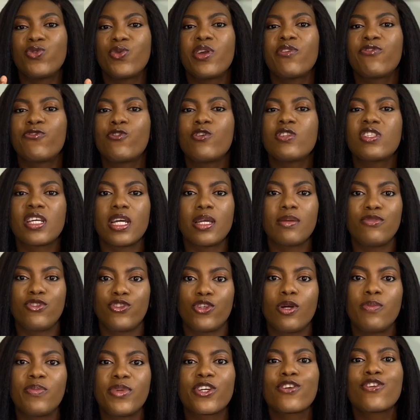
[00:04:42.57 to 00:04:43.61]
a full-time
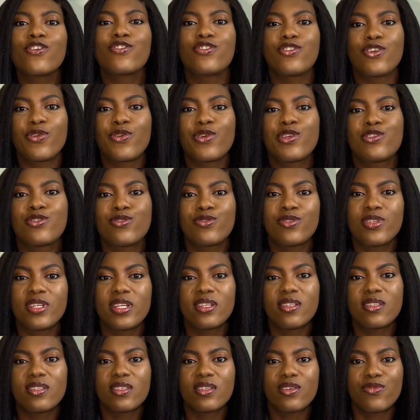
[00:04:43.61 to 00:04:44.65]
job because you're a
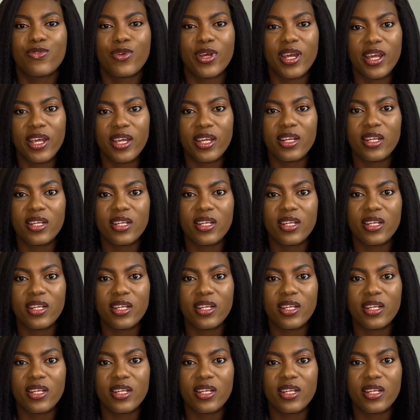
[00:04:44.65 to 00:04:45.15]
student, right?